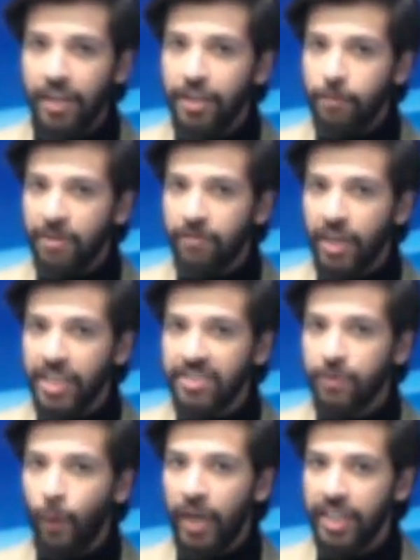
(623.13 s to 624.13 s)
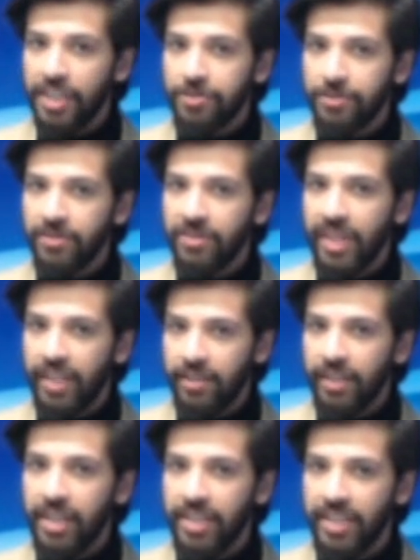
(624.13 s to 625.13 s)
human rights violations
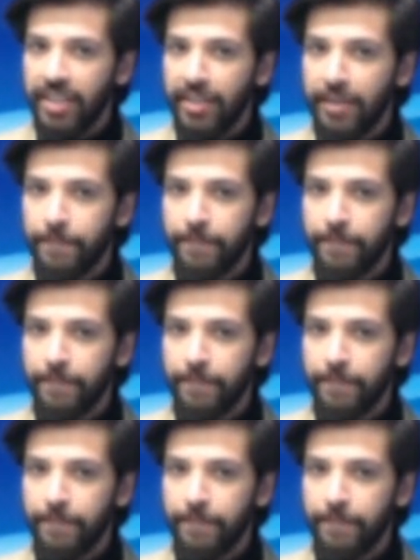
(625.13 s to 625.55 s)
in India.